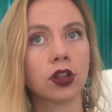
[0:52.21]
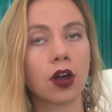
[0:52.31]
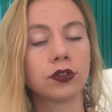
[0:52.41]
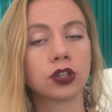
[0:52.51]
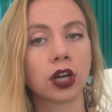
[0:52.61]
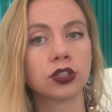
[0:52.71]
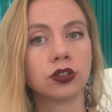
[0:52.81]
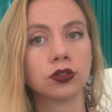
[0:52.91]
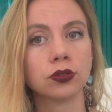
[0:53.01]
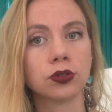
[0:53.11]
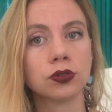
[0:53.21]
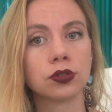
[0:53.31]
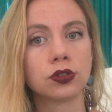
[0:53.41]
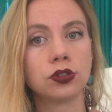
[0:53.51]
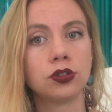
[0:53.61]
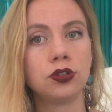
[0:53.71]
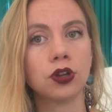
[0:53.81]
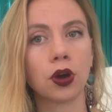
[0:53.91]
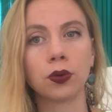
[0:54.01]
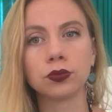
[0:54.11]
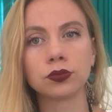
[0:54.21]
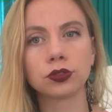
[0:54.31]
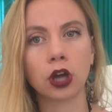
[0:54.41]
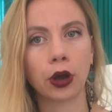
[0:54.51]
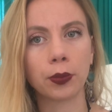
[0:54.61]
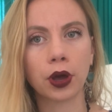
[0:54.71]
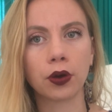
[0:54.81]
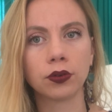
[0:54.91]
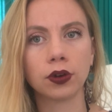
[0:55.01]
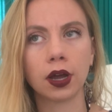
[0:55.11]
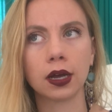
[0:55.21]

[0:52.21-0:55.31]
law of attraction gurus don't talk about,